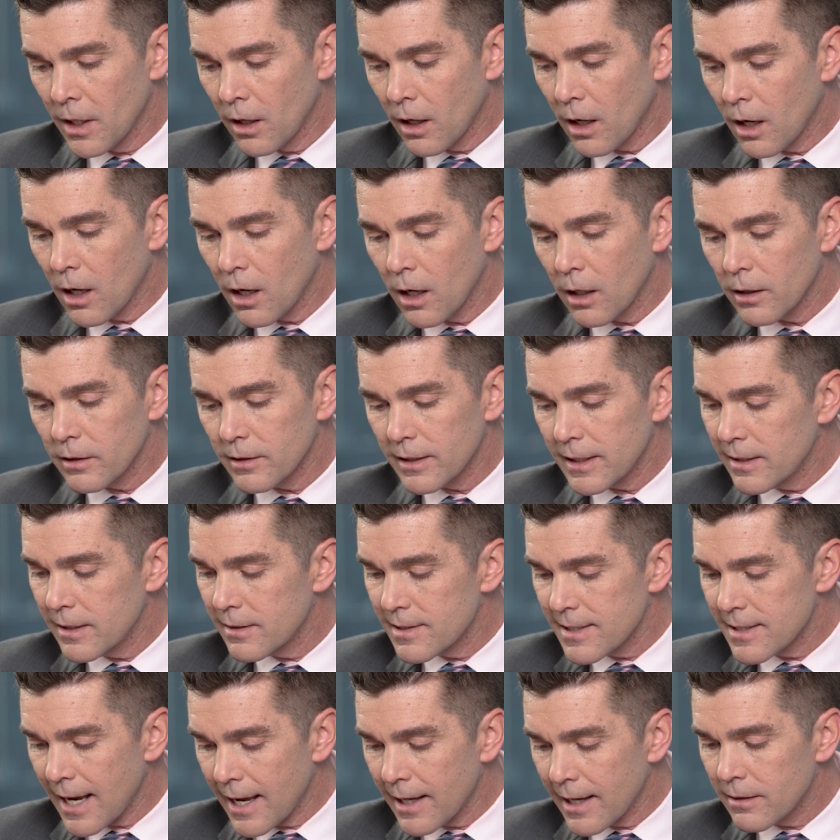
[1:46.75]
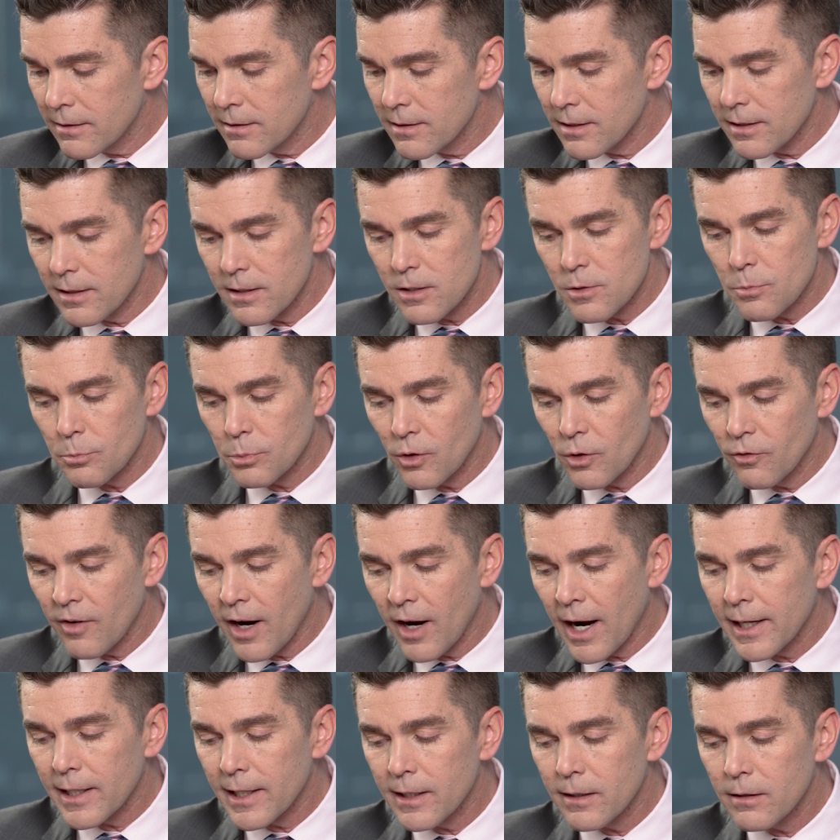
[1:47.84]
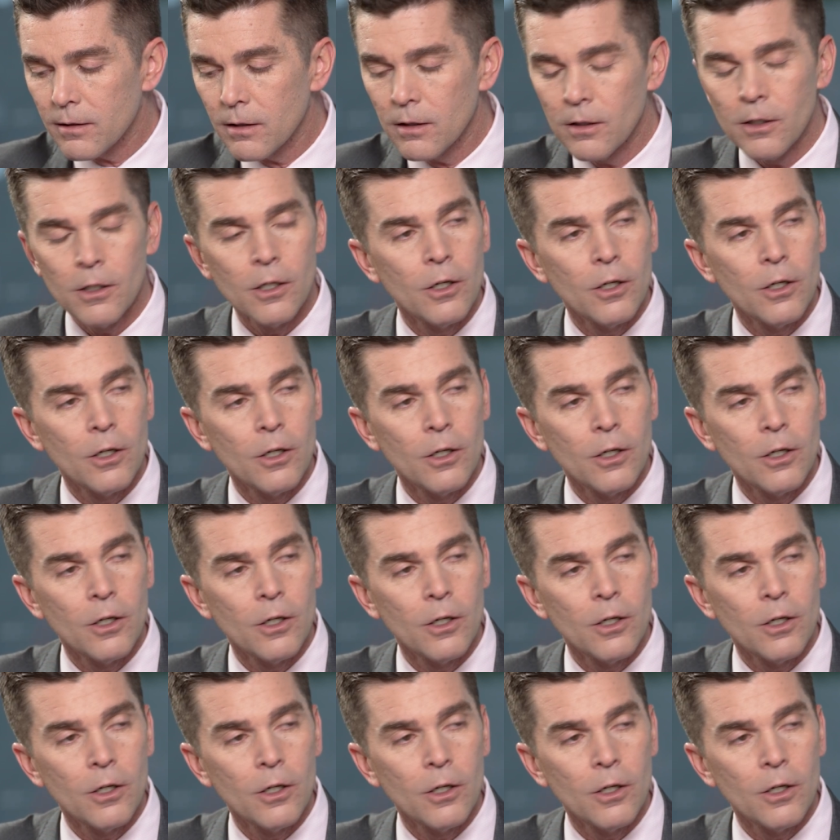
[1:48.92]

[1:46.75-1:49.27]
The intent is providing